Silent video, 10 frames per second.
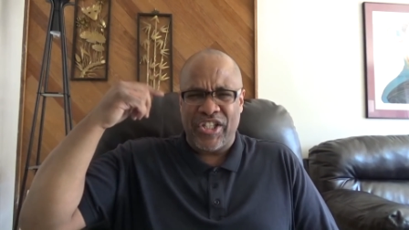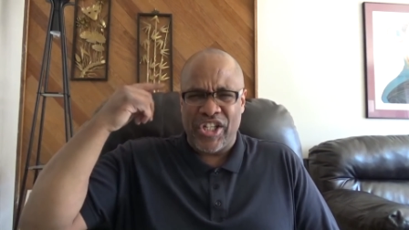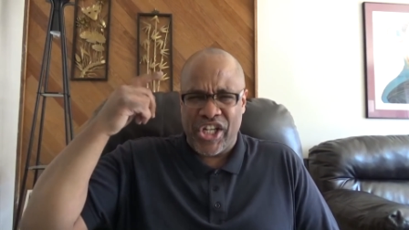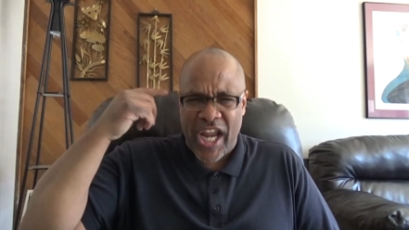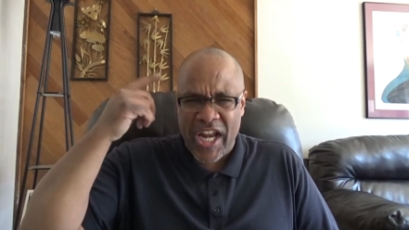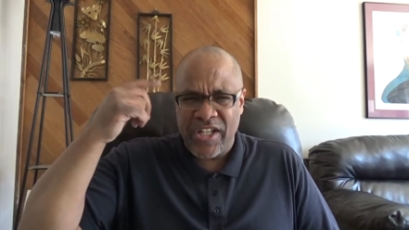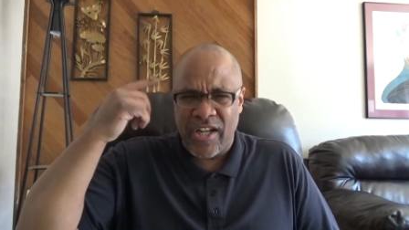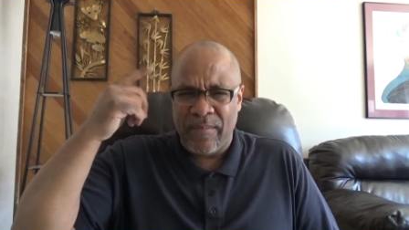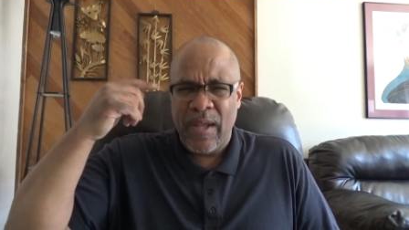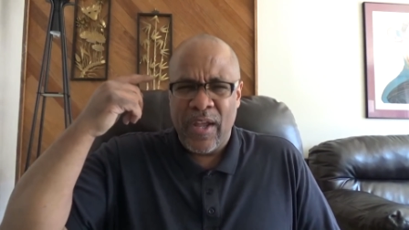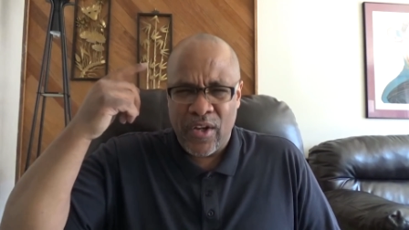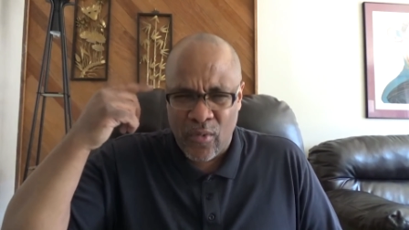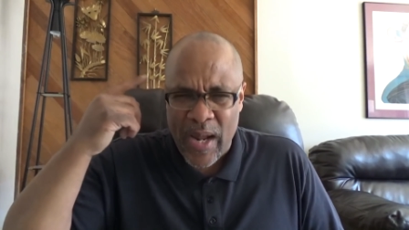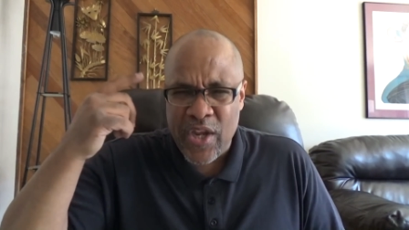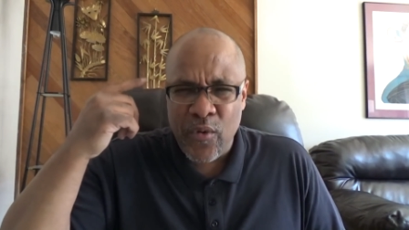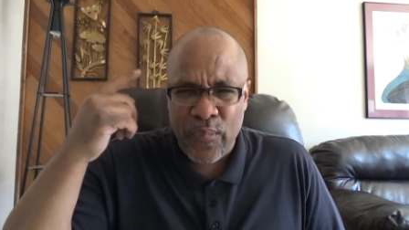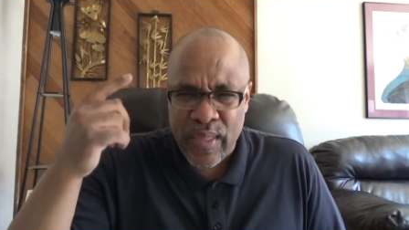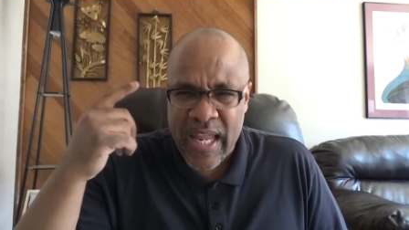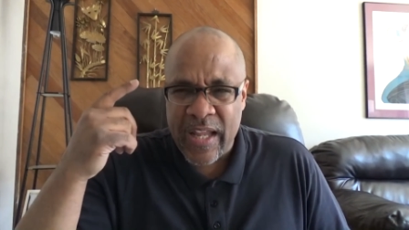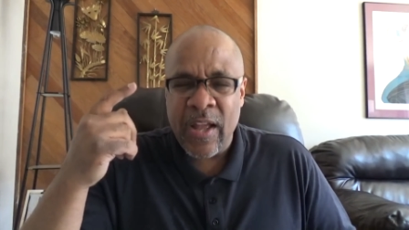a change of the way you
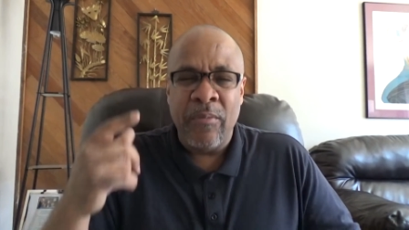think,